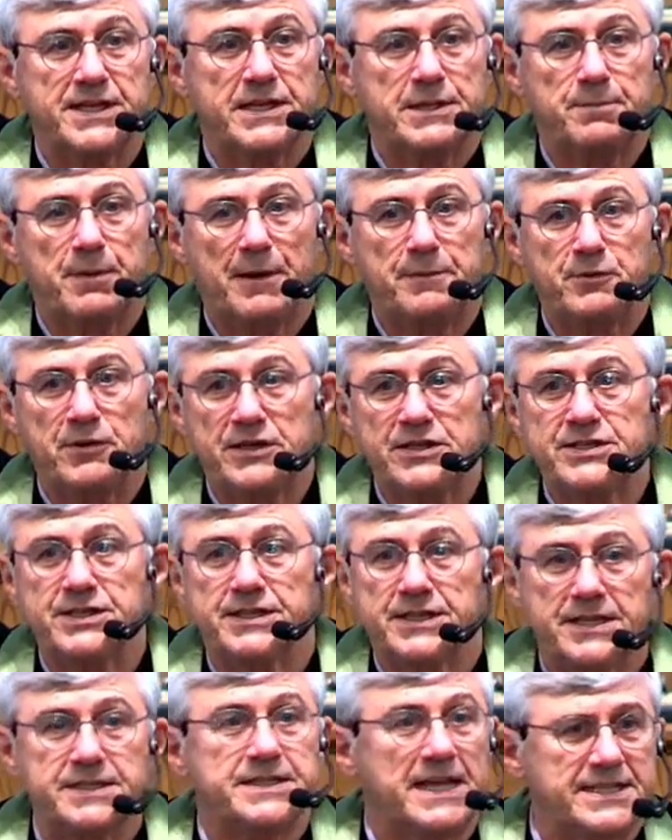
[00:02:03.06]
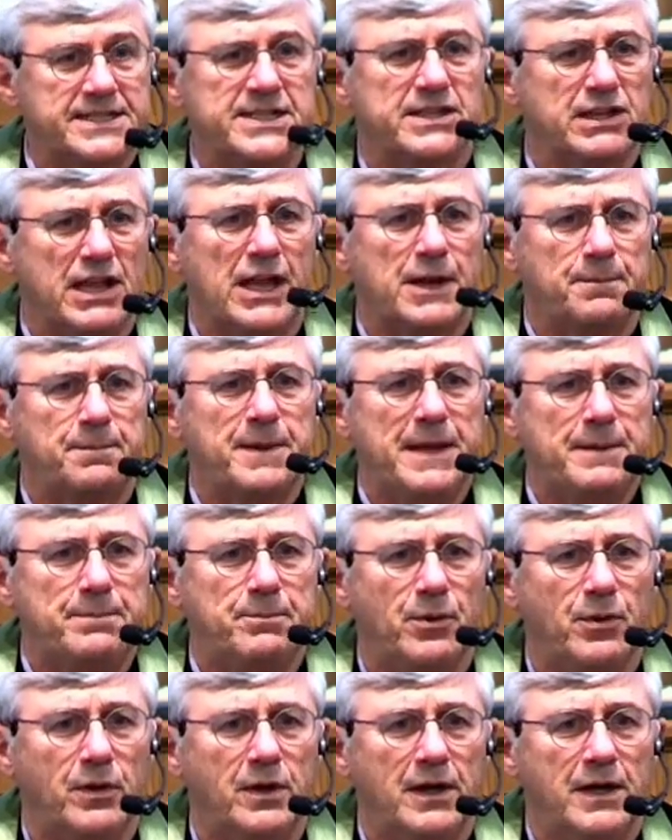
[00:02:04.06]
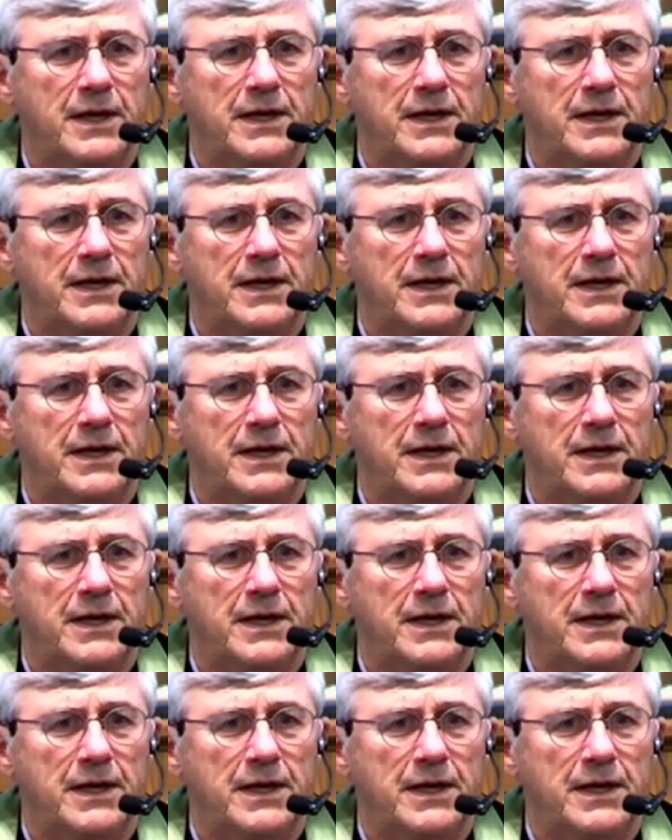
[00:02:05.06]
of the population, that, that's a lot of people.